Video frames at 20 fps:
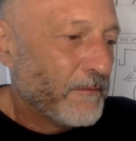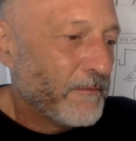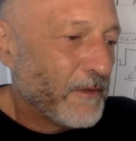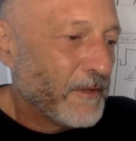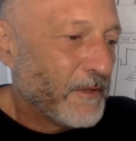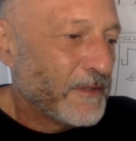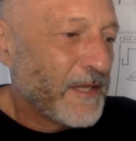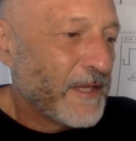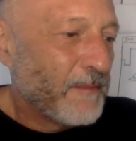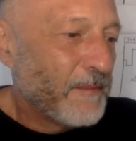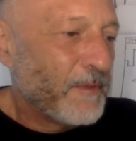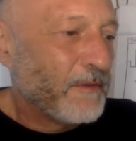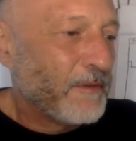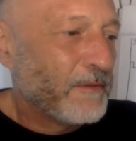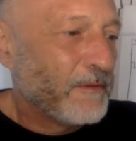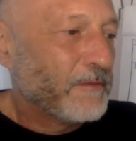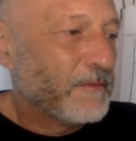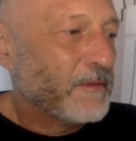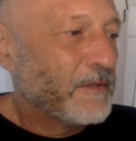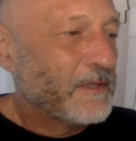For
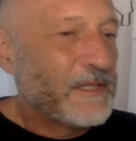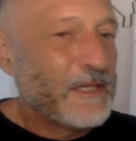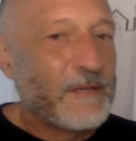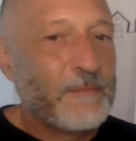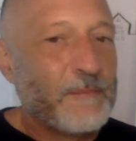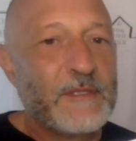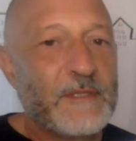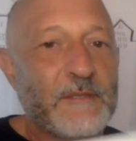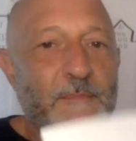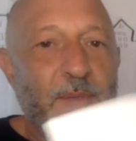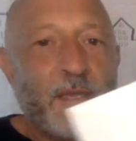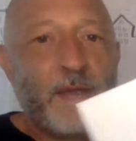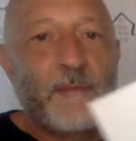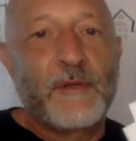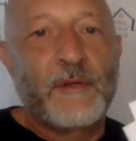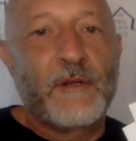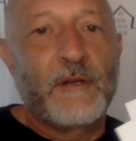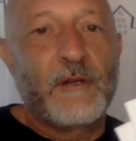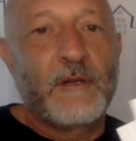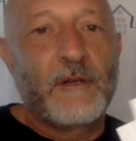example, you take a piece of
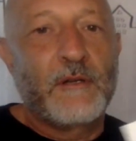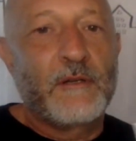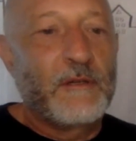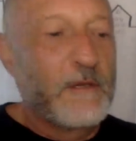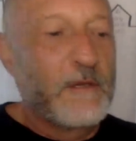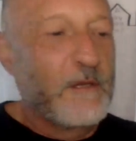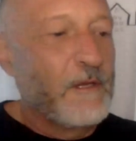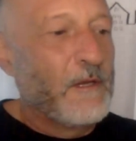paper,